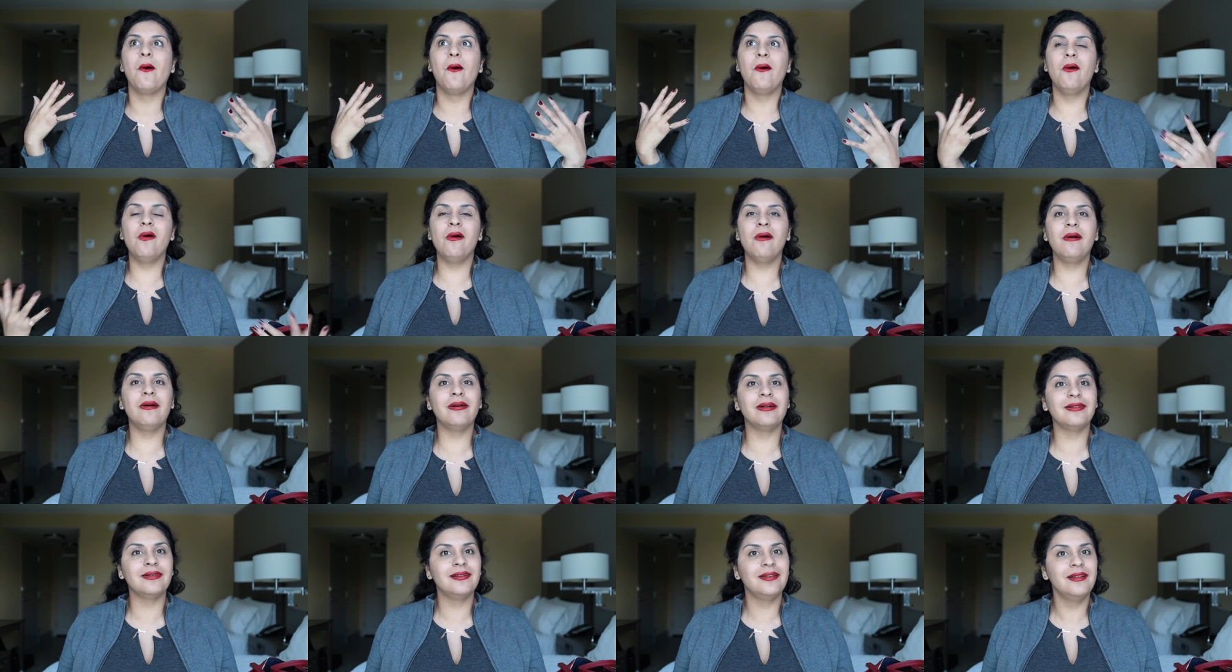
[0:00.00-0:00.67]

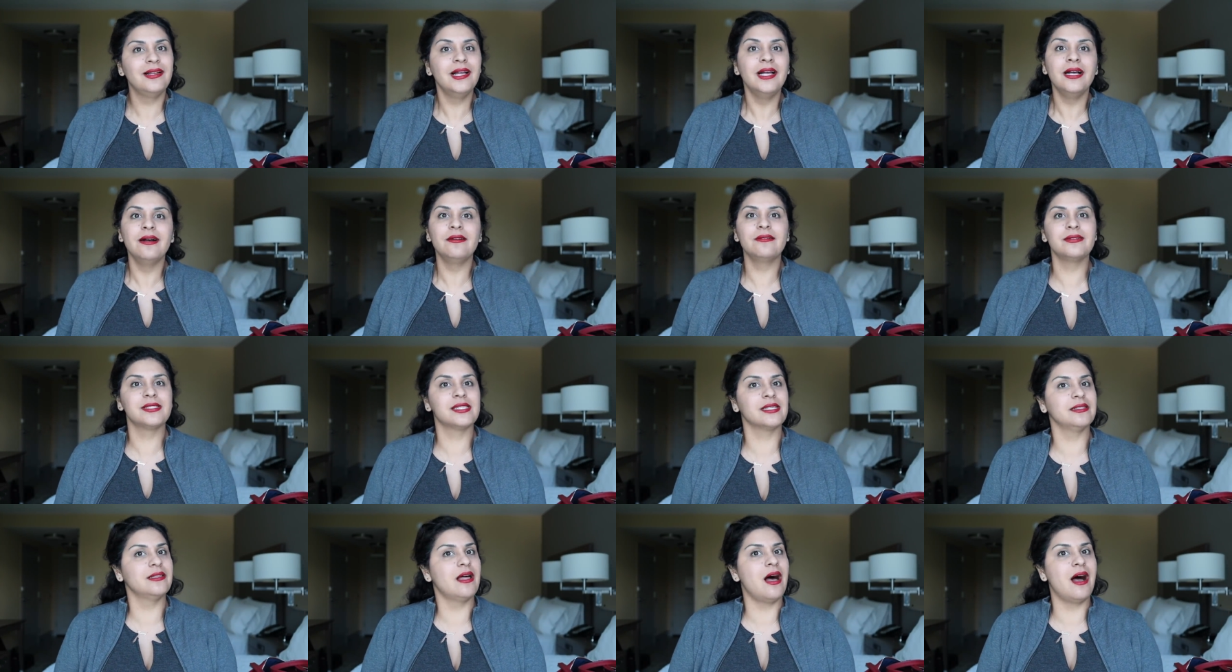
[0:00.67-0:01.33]
Whew, it
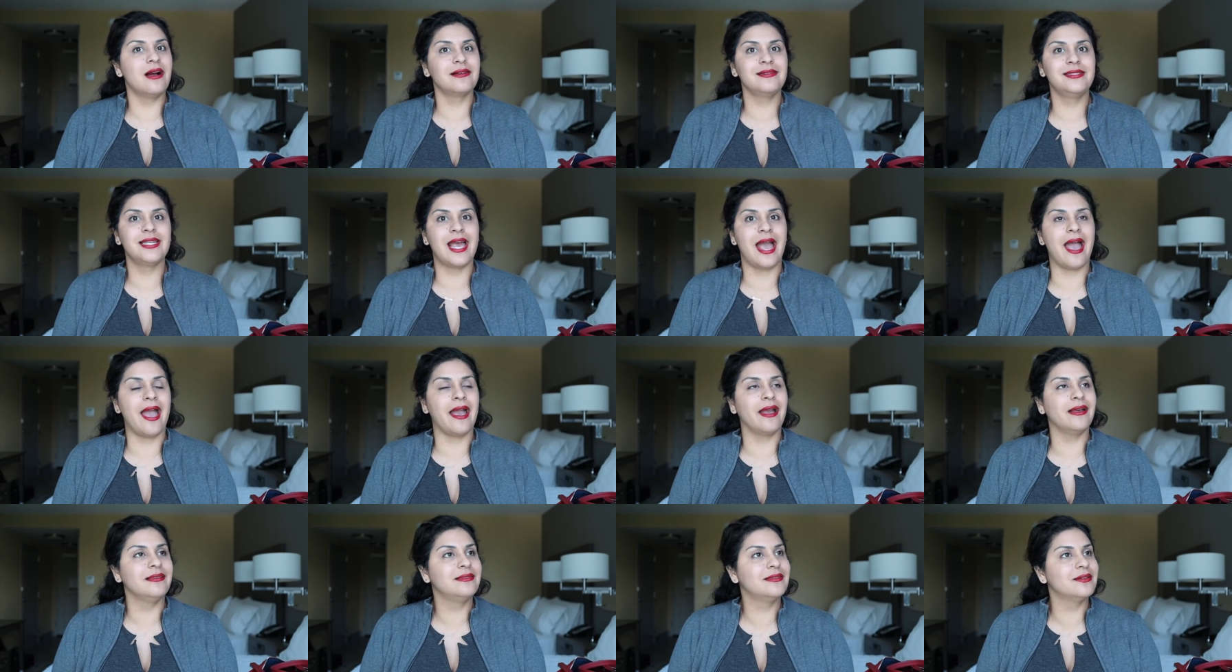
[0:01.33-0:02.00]
was a long
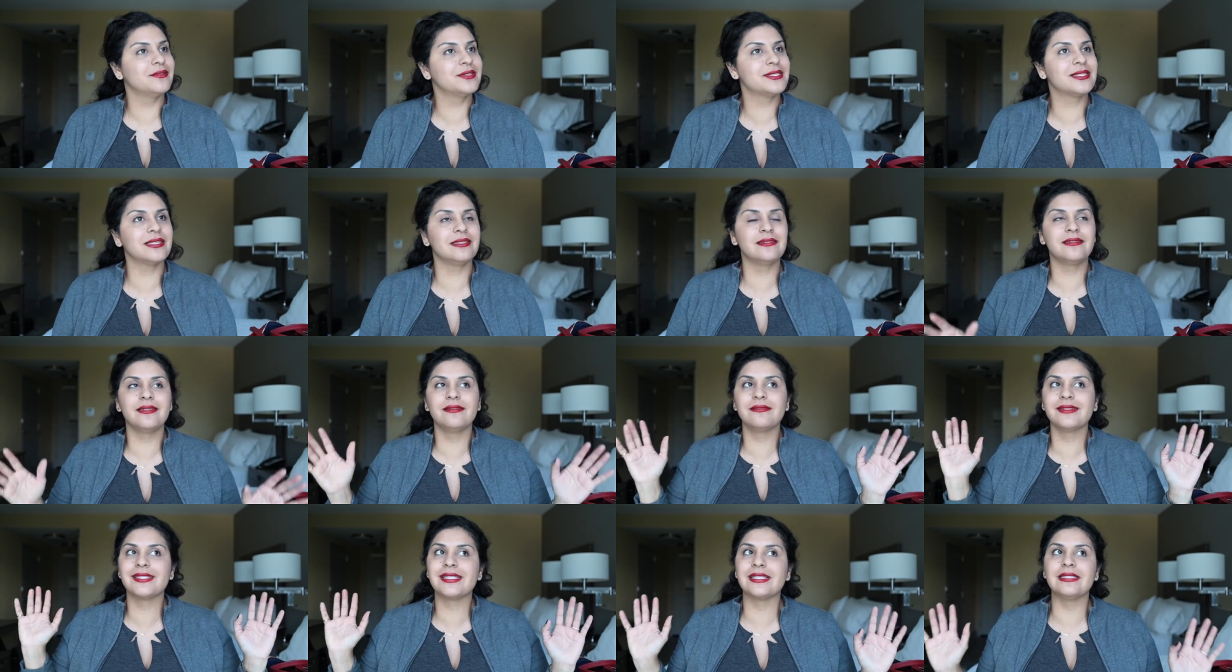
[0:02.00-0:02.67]
day. There was
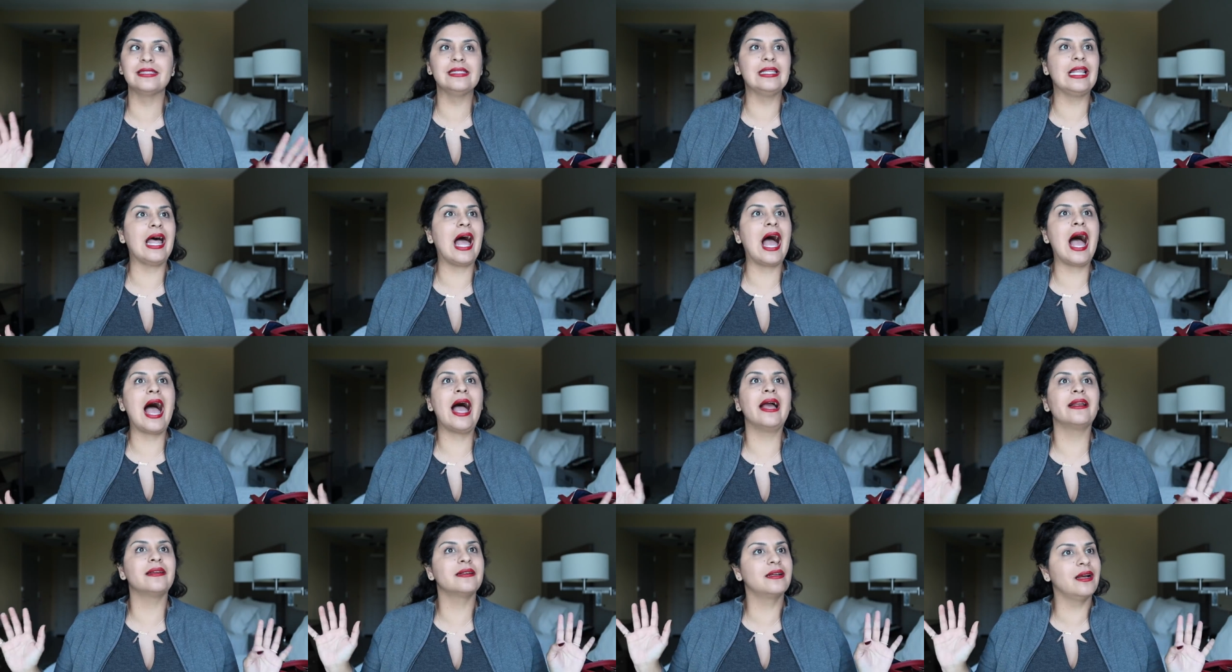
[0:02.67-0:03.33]
there was a
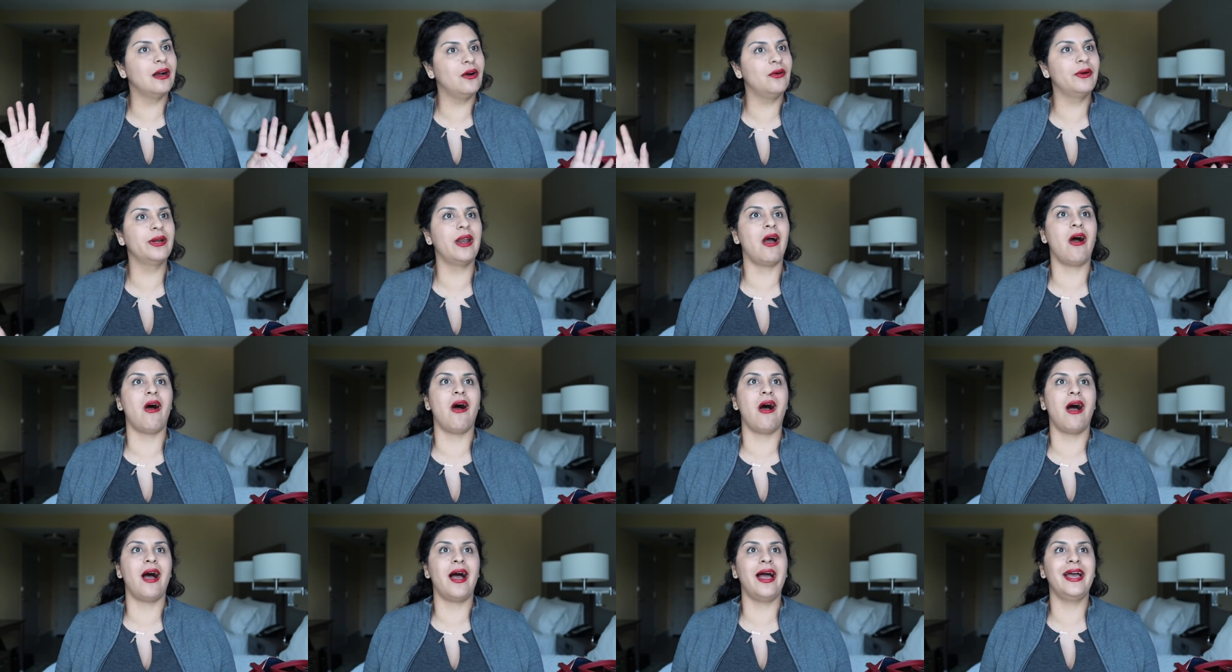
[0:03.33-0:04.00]
lot going
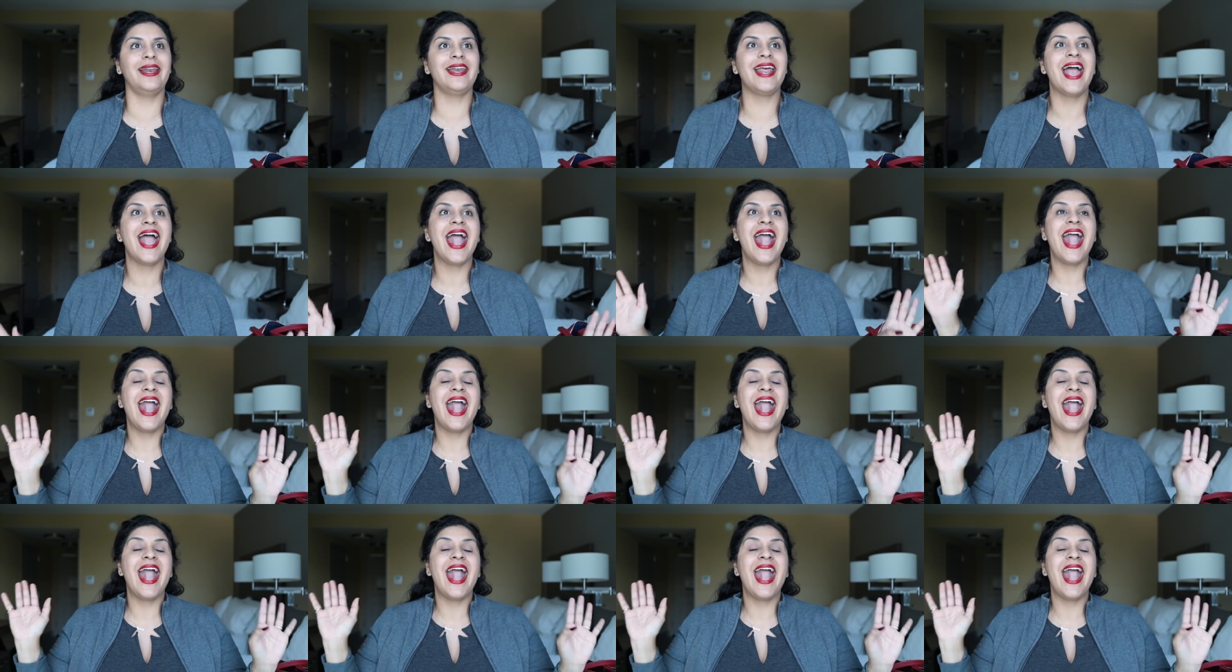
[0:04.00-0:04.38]
on.